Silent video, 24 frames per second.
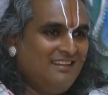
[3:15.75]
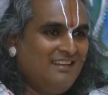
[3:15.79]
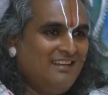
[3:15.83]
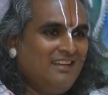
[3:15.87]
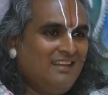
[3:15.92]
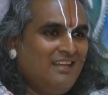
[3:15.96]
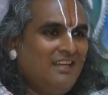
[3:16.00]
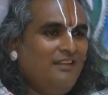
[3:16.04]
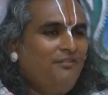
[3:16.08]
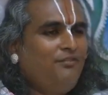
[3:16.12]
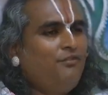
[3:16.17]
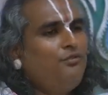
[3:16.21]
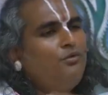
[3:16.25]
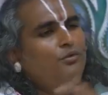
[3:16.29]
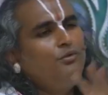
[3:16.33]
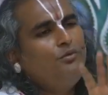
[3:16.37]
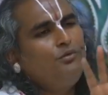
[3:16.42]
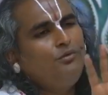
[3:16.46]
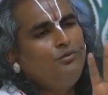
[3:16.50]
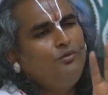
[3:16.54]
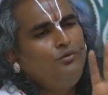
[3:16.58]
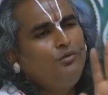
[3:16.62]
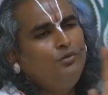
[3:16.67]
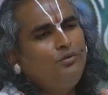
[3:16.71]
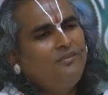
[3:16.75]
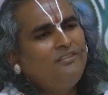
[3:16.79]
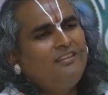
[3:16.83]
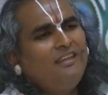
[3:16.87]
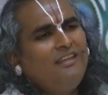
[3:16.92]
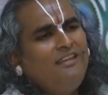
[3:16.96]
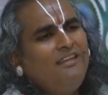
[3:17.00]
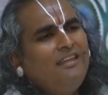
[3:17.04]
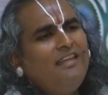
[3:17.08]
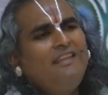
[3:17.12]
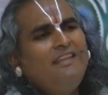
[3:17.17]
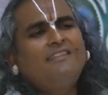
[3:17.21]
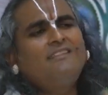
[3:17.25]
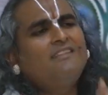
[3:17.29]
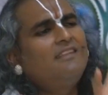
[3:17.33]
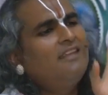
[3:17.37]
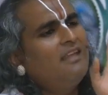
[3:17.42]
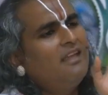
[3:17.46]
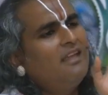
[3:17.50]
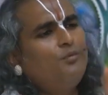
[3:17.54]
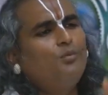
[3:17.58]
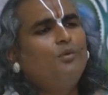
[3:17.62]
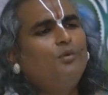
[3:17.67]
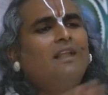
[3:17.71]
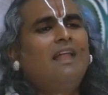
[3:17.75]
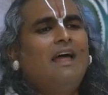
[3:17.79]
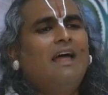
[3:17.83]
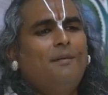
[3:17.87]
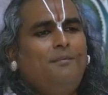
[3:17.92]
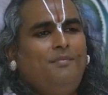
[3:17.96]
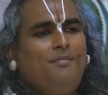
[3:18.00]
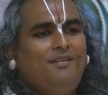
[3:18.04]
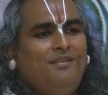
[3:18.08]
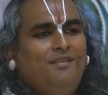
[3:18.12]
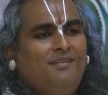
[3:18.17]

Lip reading: If you say yes, it will happen."